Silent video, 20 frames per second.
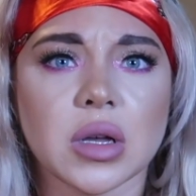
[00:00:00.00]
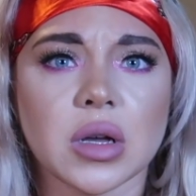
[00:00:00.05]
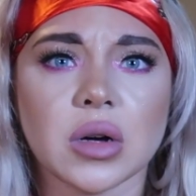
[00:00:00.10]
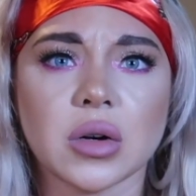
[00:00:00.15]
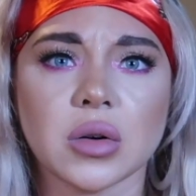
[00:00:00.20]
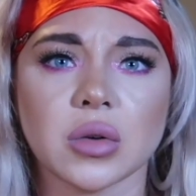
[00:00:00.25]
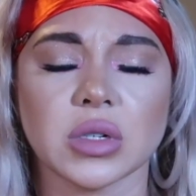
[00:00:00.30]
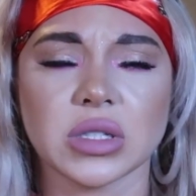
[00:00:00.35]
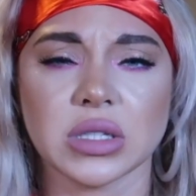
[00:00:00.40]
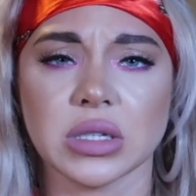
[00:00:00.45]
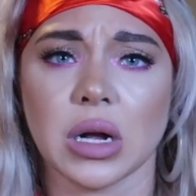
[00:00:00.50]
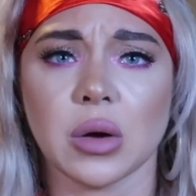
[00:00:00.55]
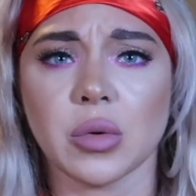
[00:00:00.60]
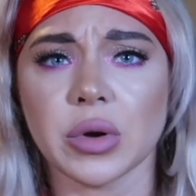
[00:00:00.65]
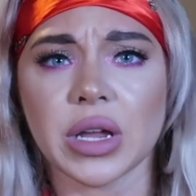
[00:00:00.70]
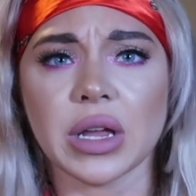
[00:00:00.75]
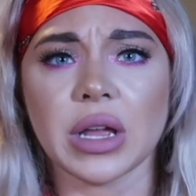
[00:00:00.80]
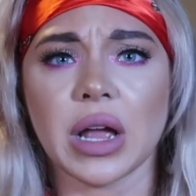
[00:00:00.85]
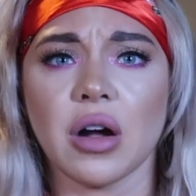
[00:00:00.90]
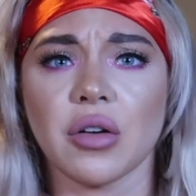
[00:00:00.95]
oh, it's not
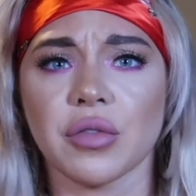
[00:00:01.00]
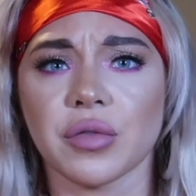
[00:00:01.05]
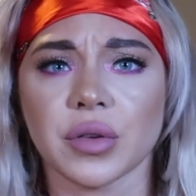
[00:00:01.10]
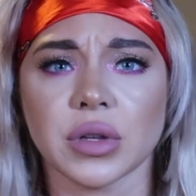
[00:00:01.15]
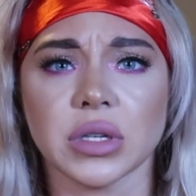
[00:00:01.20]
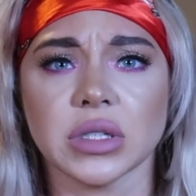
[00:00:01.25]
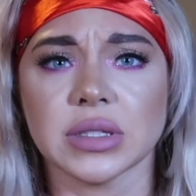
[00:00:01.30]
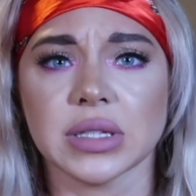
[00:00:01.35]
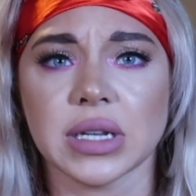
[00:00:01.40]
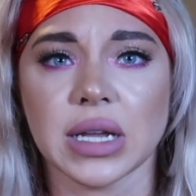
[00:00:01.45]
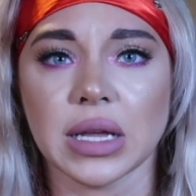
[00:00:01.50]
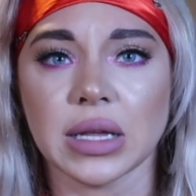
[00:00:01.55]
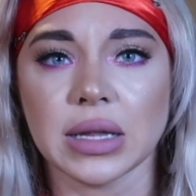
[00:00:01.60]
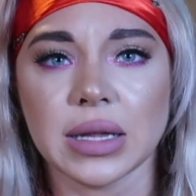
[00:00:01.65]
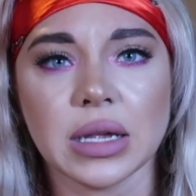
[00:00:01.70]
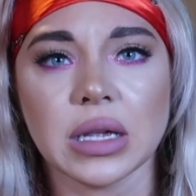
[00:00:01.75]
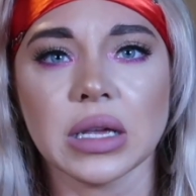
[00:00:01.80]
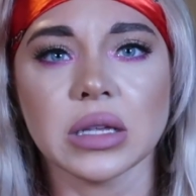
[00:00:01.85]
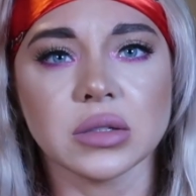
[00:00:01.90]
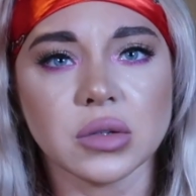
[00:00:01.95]
working out for you today.
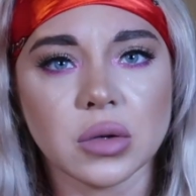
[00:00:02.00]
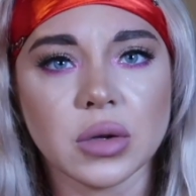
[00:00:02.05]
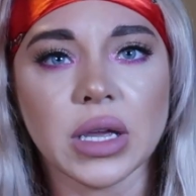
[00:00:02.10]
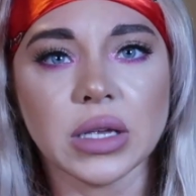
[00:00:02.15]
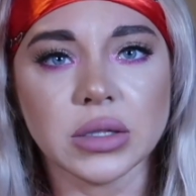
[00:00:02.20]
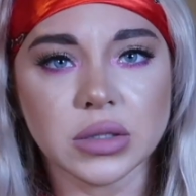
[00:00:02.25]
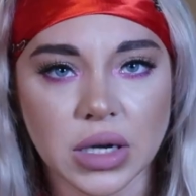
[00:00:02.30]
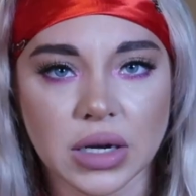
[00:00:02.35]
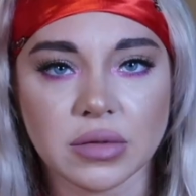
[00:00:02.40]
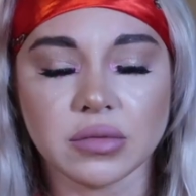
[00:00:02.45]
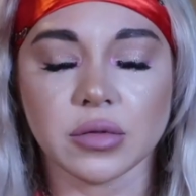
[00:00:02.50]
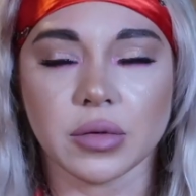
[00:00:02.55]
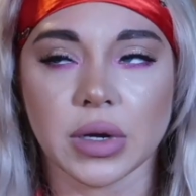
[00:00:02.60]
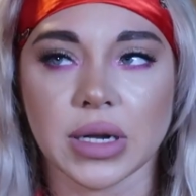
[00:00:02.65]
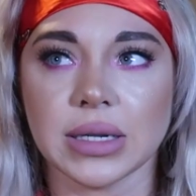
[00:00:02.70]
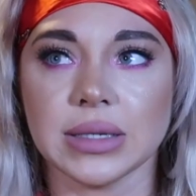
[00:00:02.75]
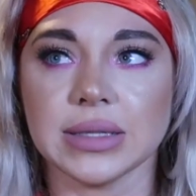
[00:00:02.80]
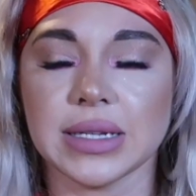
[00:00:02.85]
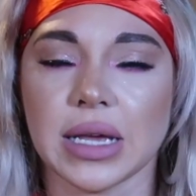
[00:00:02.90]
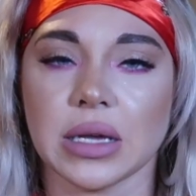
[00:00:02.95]
Like, it's okay to have a
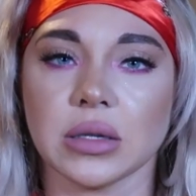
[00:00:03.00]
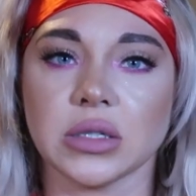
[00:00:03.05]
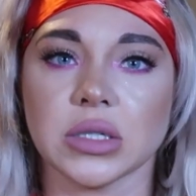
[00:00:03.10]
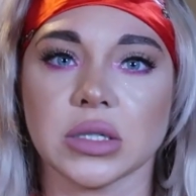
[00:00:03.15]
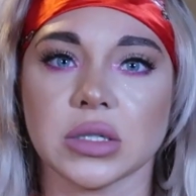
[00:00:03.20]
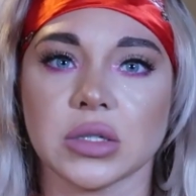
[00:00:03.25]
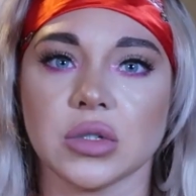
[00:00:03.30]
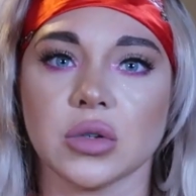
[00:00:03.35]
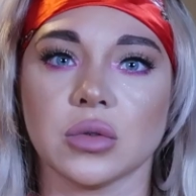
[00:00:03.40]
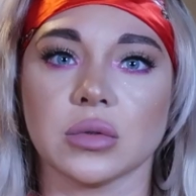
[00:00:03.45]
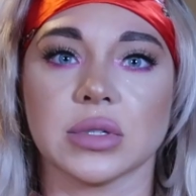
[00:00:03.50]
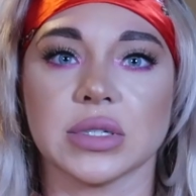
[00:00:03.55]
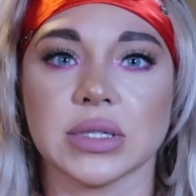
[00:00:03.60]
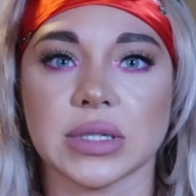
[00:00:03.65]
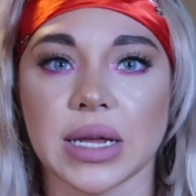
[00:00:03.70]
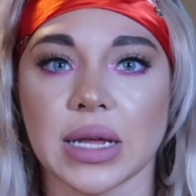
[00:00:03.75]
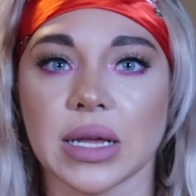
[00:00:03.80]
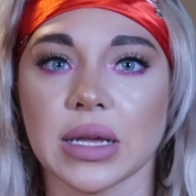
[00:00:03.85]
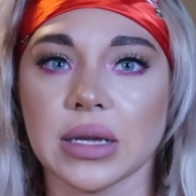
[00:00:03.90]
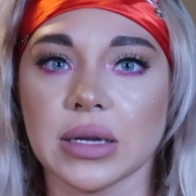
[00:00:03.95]
rainy day, just don't
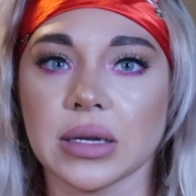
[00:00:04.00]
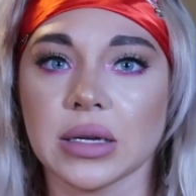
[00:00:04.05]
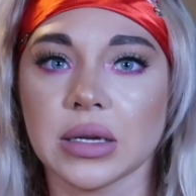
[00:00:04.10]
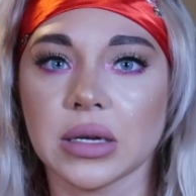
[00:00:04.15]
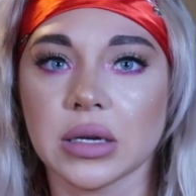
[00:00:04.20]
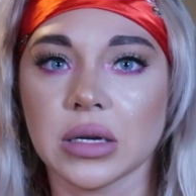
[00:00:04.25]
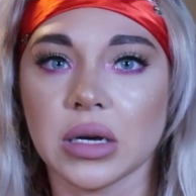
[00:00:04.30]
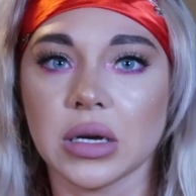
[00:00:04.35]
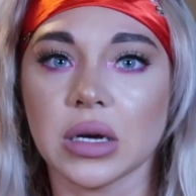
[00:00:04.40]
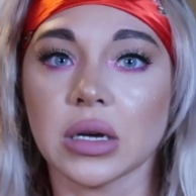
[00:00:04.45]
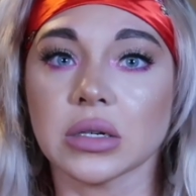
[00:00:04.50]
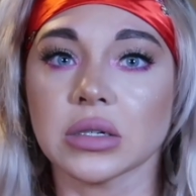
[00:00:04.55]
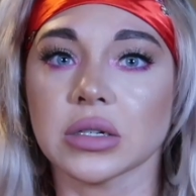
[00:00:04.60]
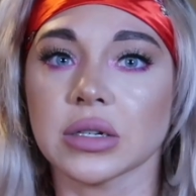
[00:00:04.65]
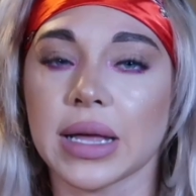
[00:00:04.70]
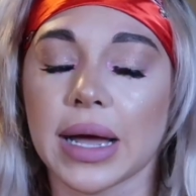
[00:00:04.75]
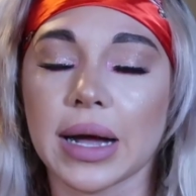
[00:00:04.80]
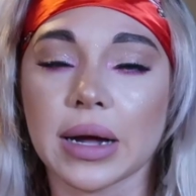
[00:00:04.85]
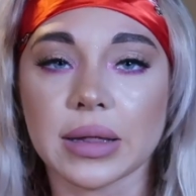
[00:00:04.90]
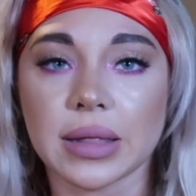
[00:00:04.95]
stay under
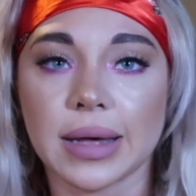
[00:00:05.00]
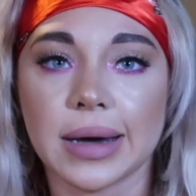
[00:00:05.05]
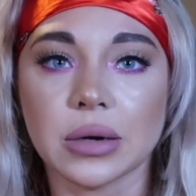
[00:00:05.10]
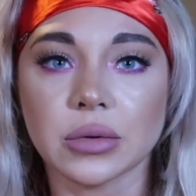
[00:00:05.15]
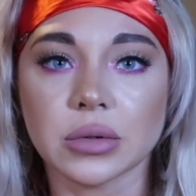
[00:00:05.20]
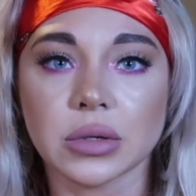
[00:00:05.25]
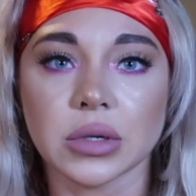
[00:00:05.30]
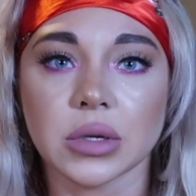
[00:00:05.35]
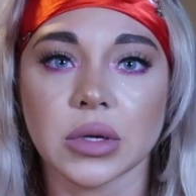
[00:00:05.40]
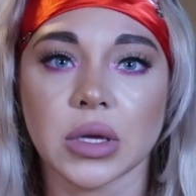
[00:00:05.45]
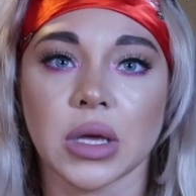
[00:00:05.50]
that cloud.